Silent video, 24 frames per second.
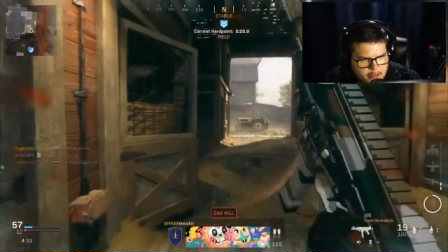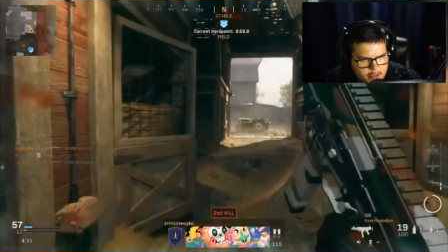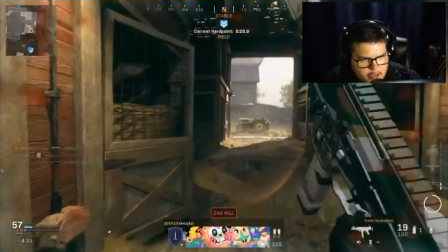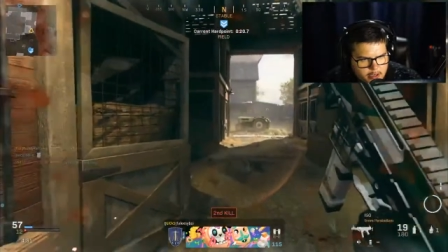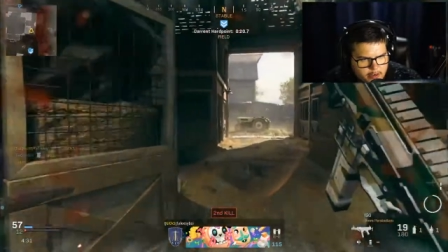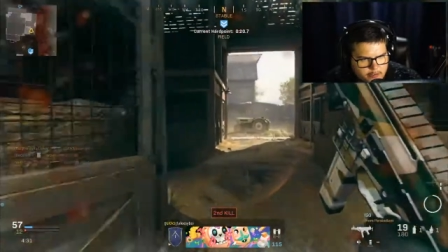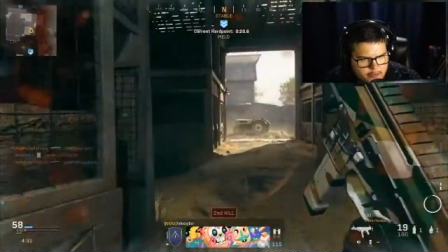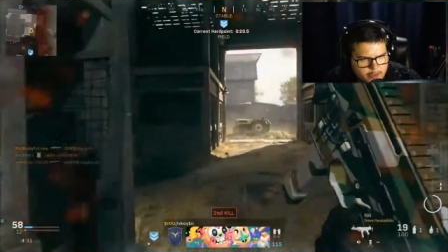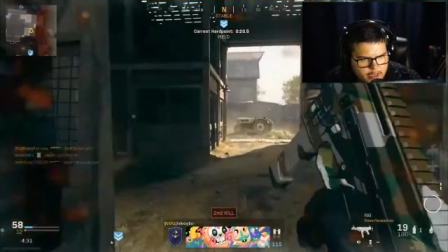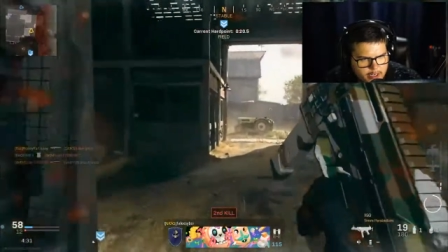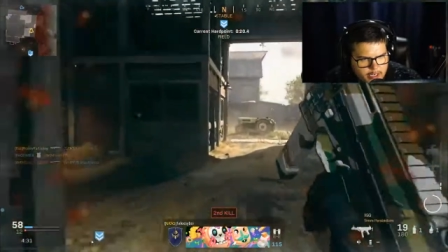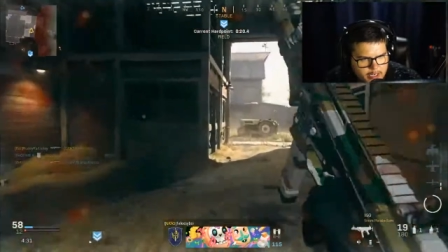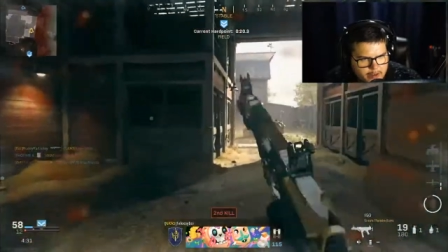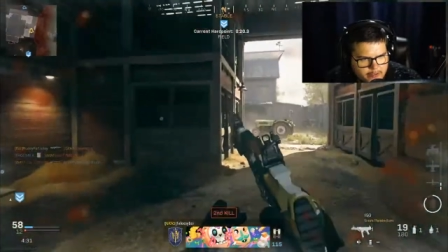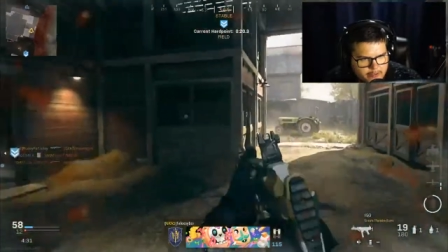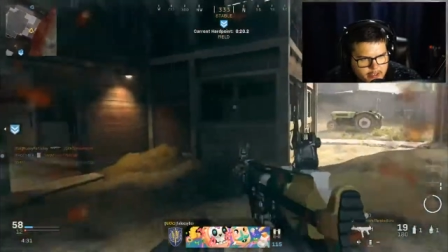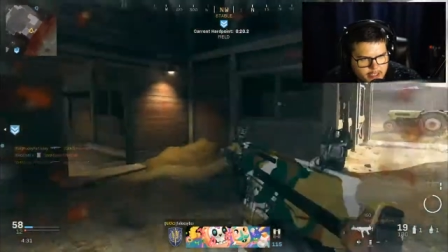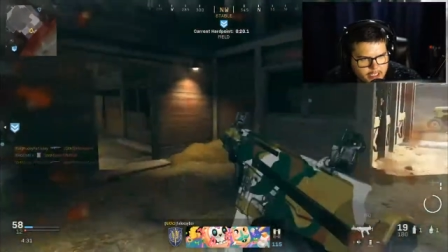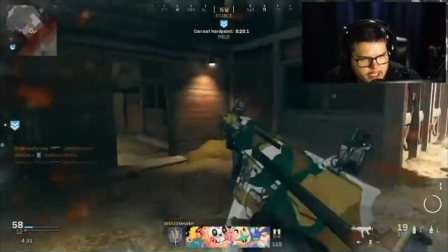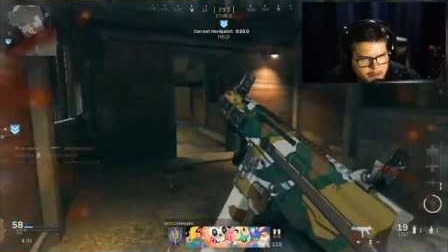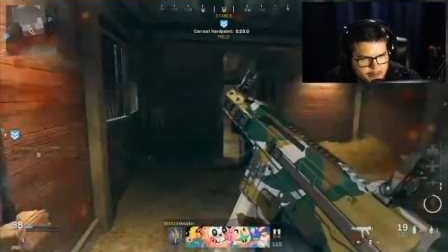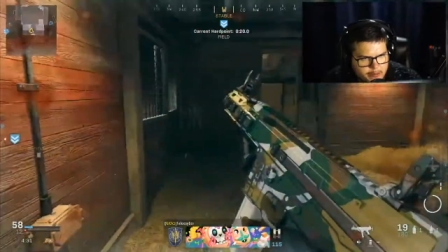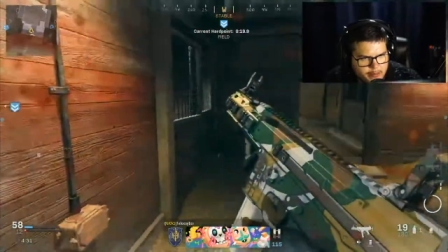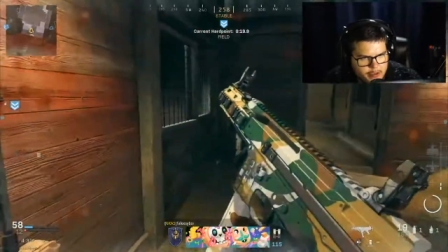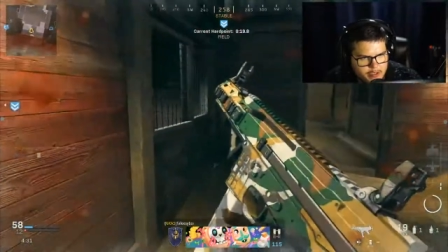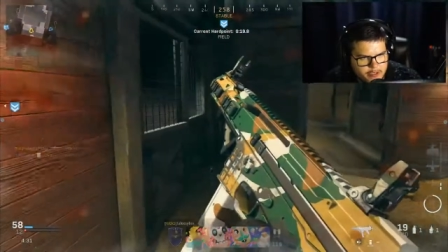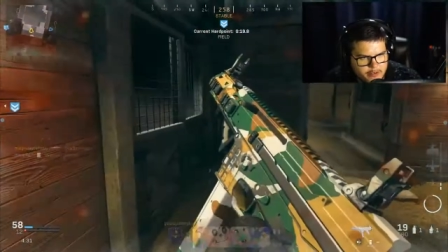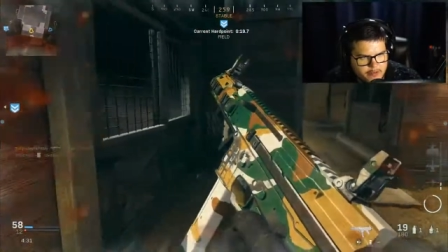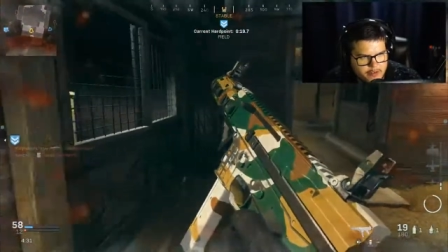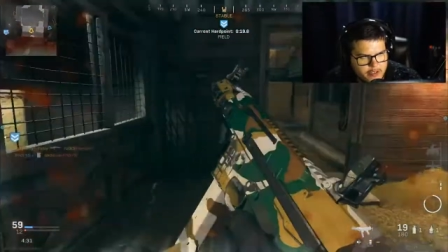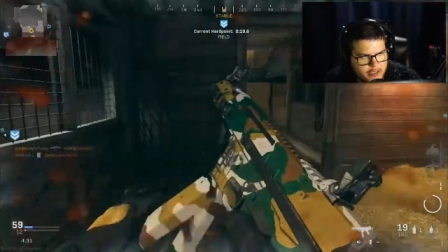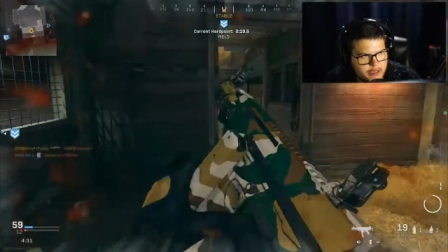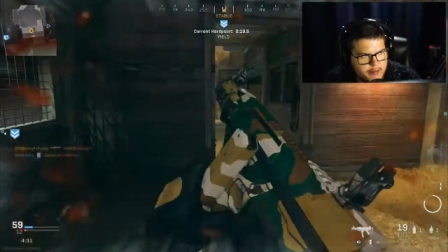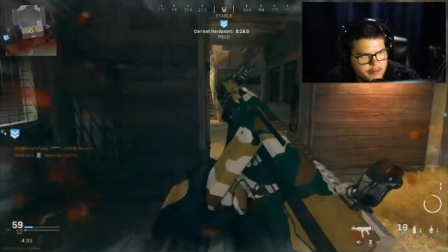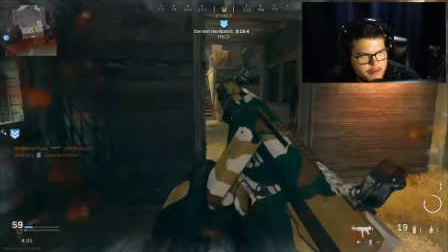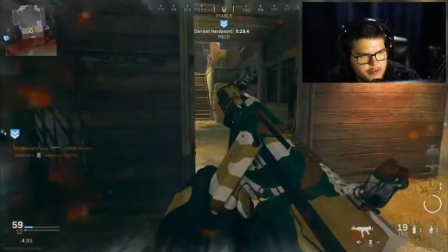Oh, I forgot I have the
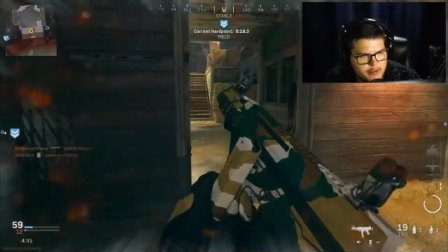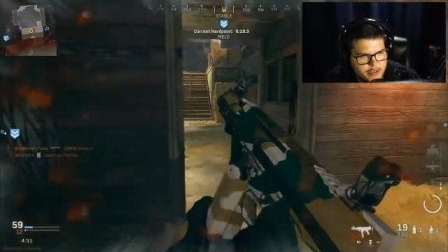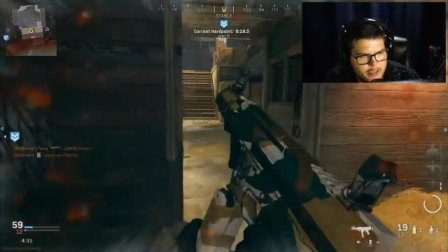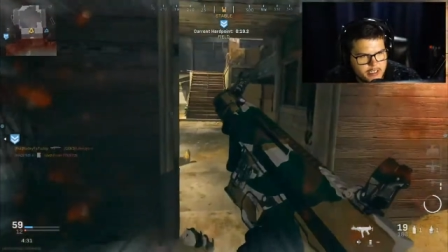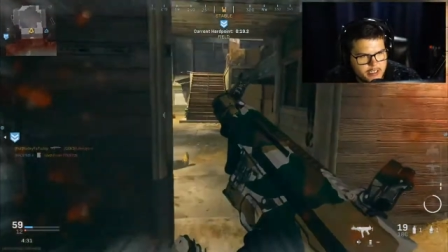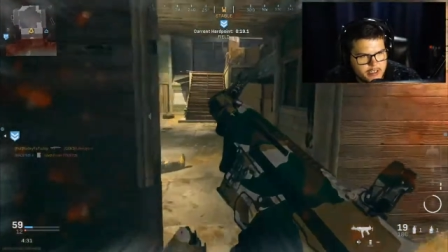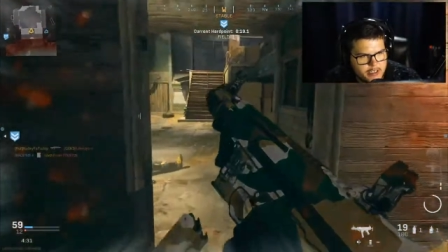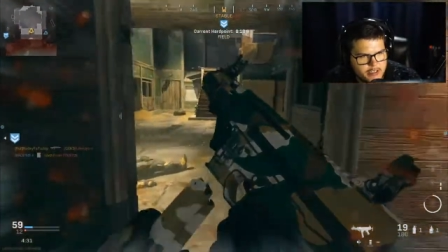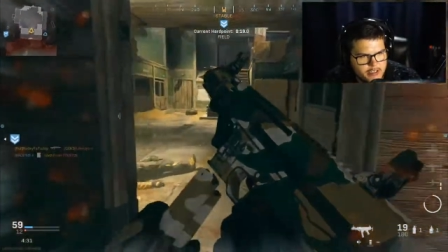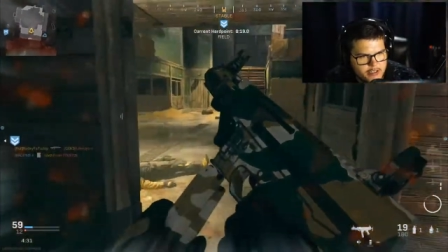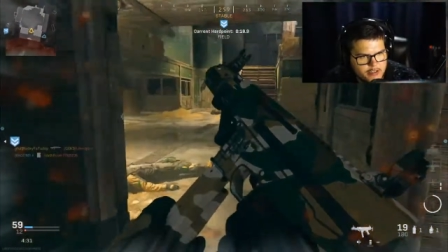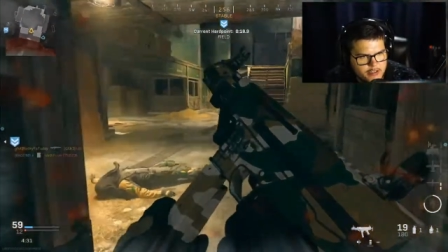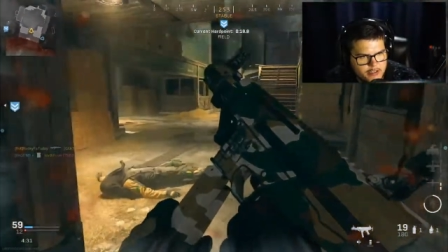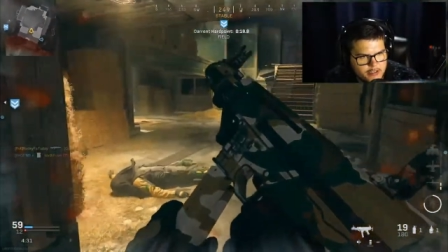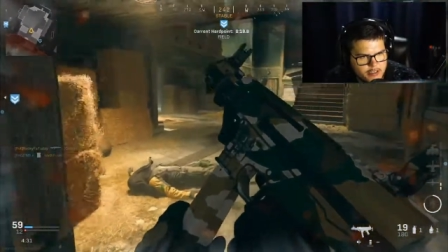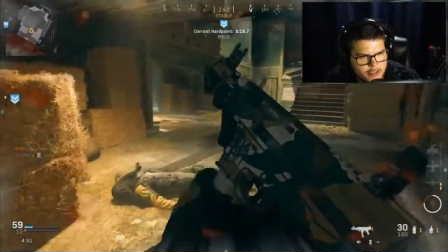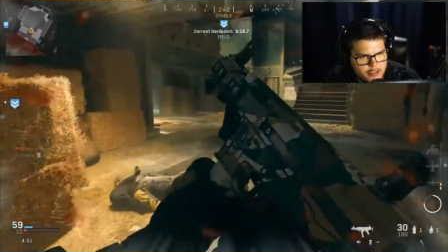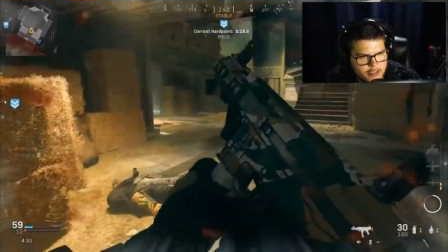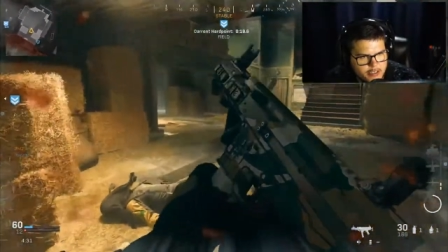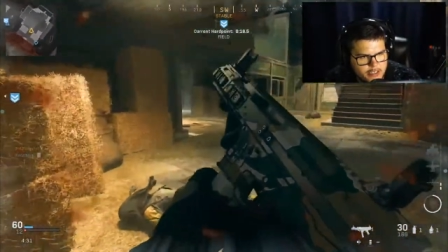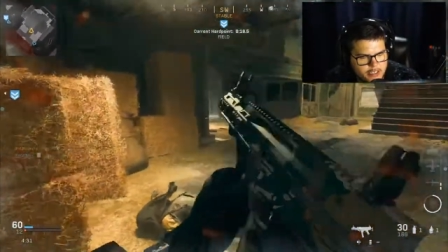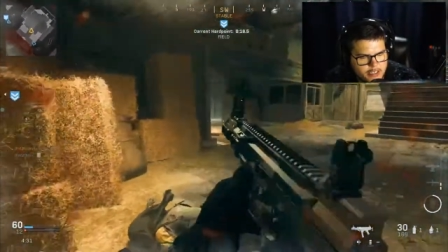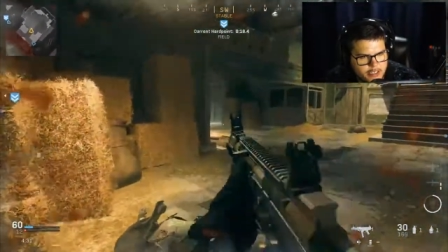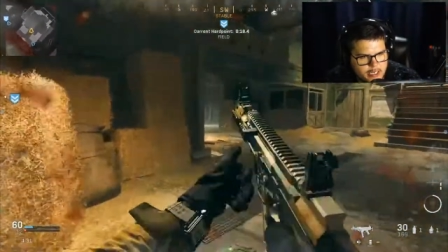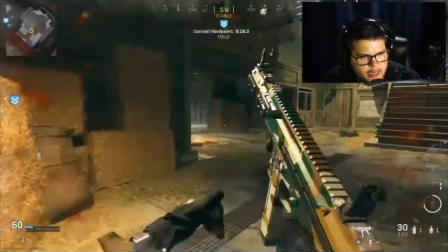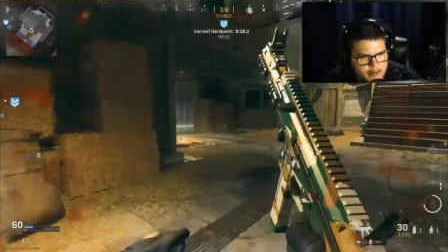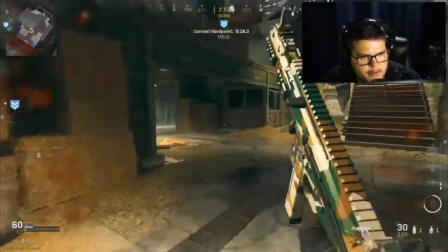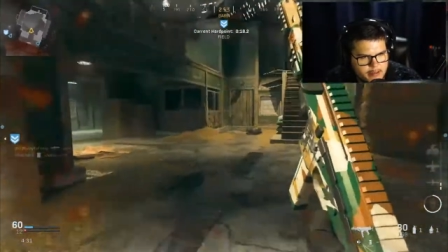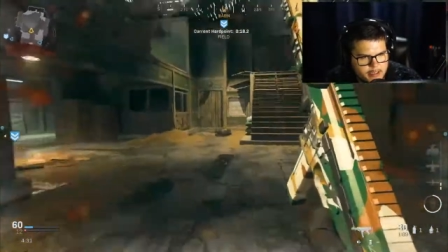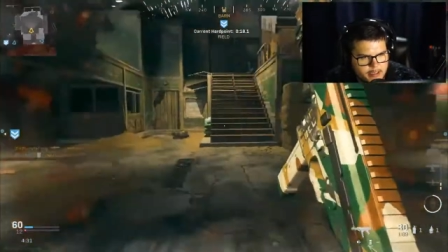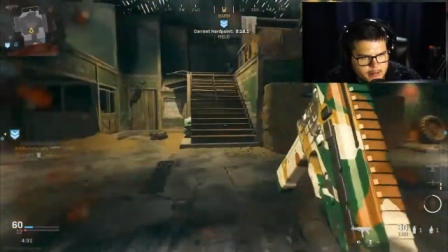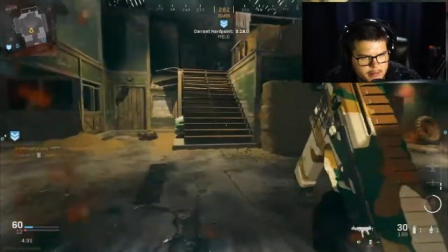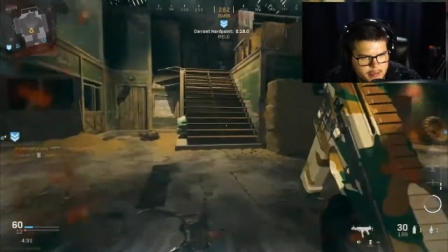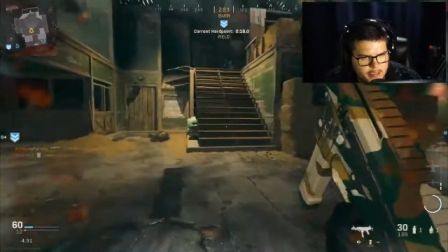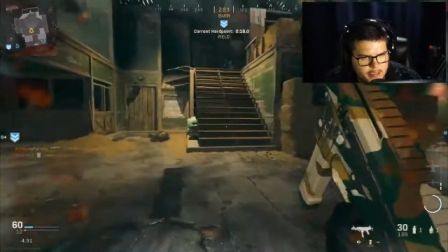explosive tip, so I just did damage to